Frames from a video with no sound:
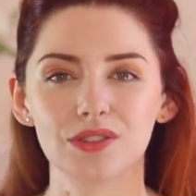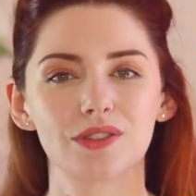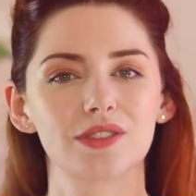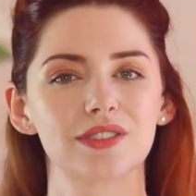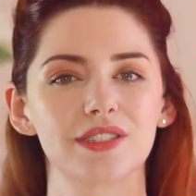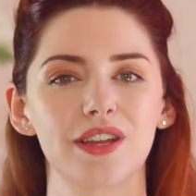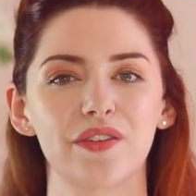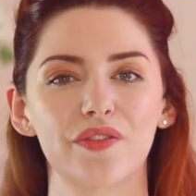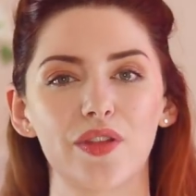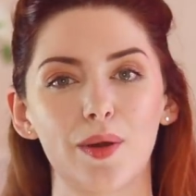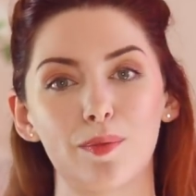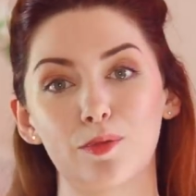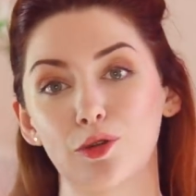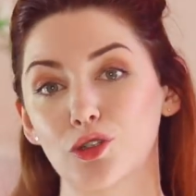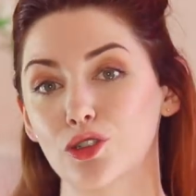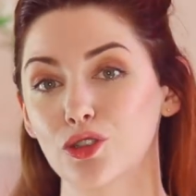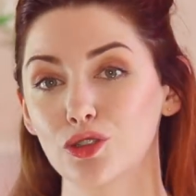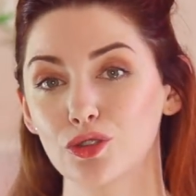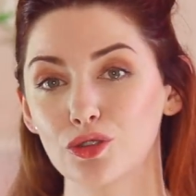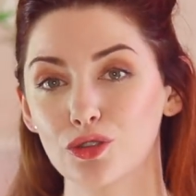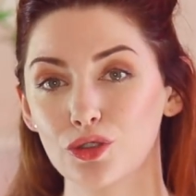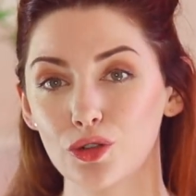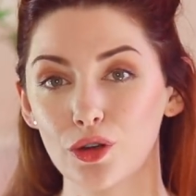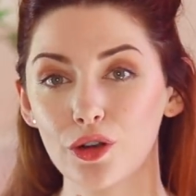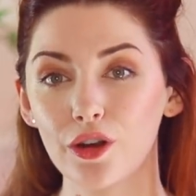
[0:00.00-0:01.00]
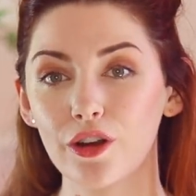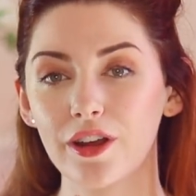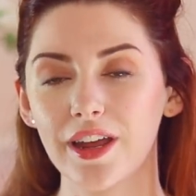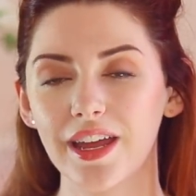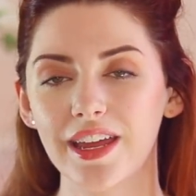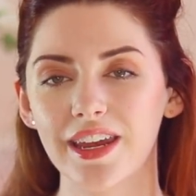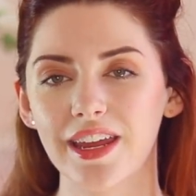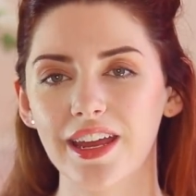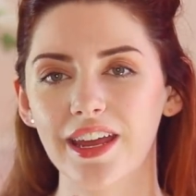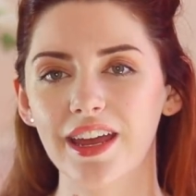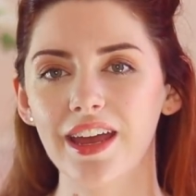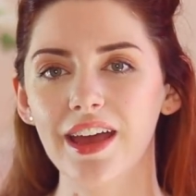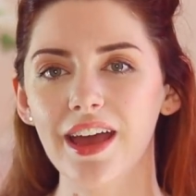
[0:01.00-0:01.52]
it doesn't have that much sugar
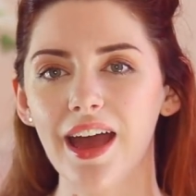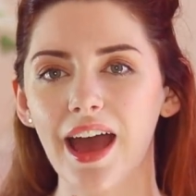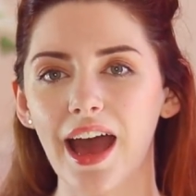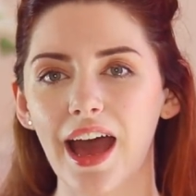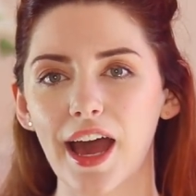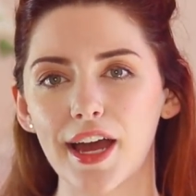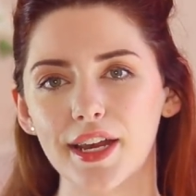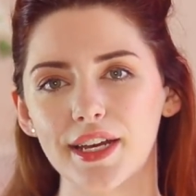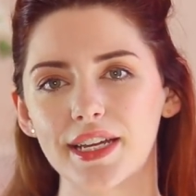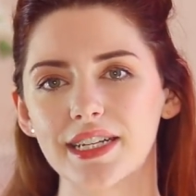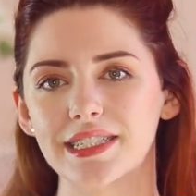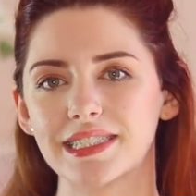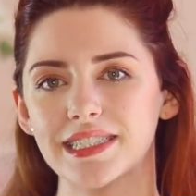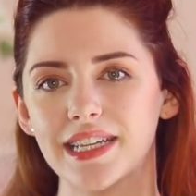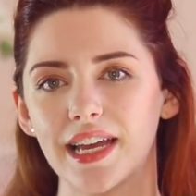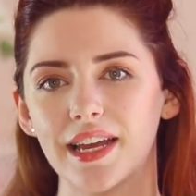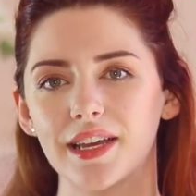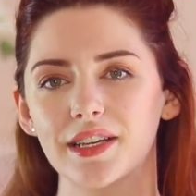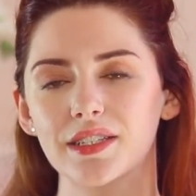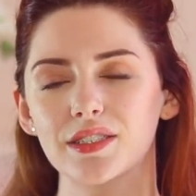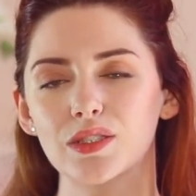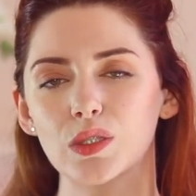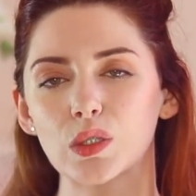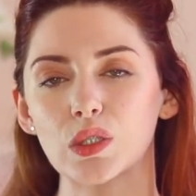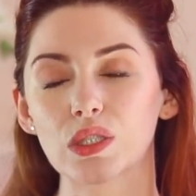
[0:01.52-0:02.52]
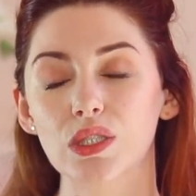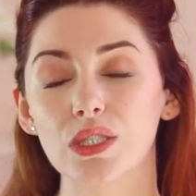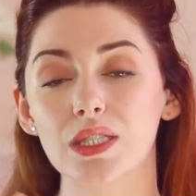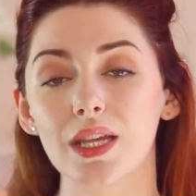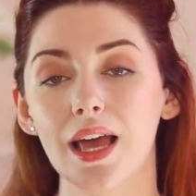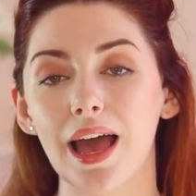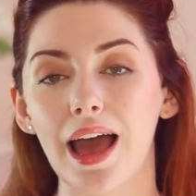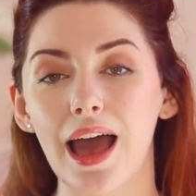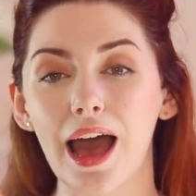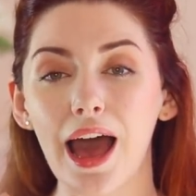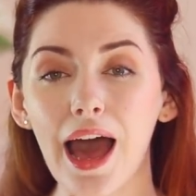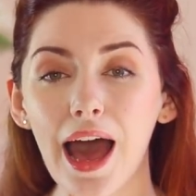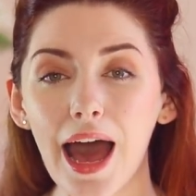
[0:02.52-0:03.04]
in it, and it tastes
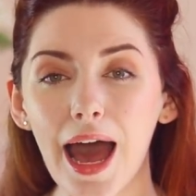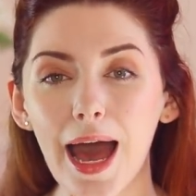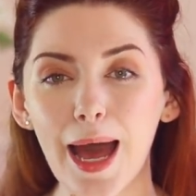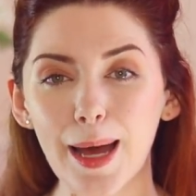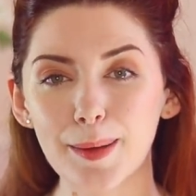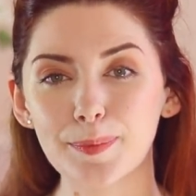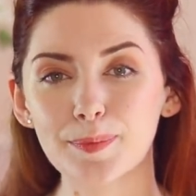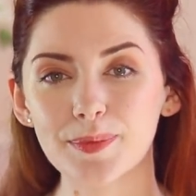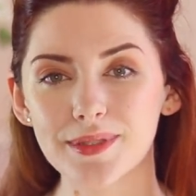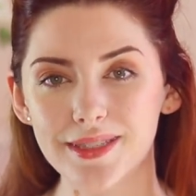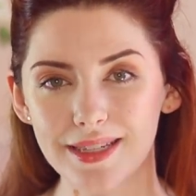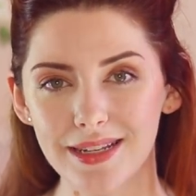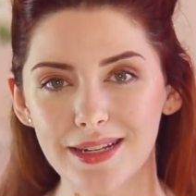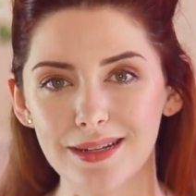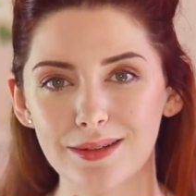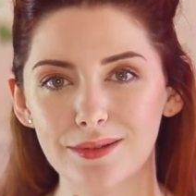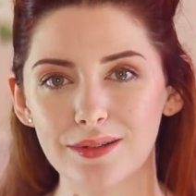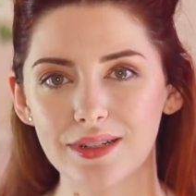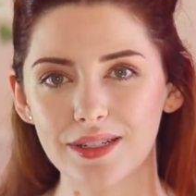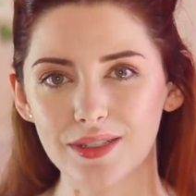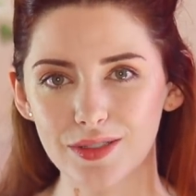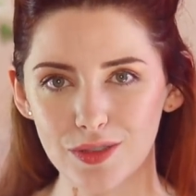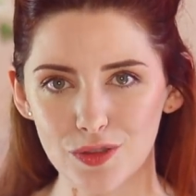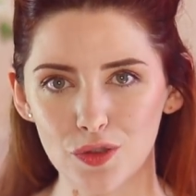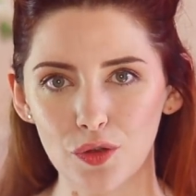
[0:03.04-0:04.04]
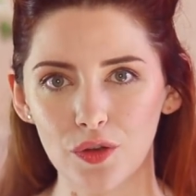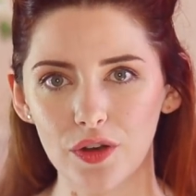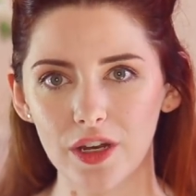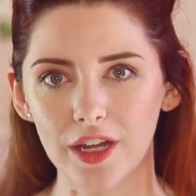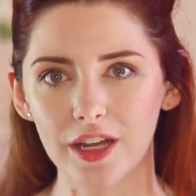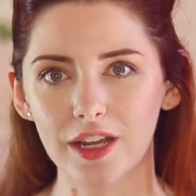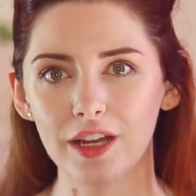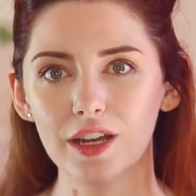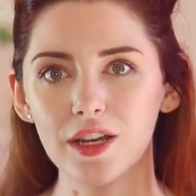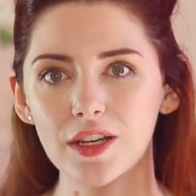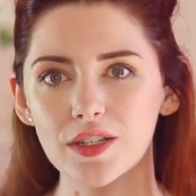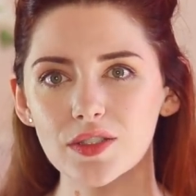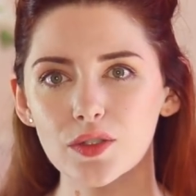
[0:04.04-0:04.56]
absolutely
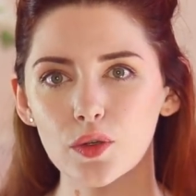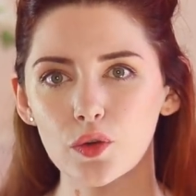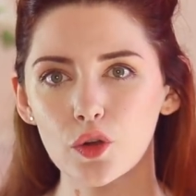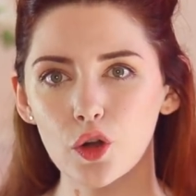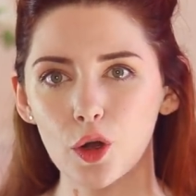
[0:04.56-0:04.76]
stunning. So a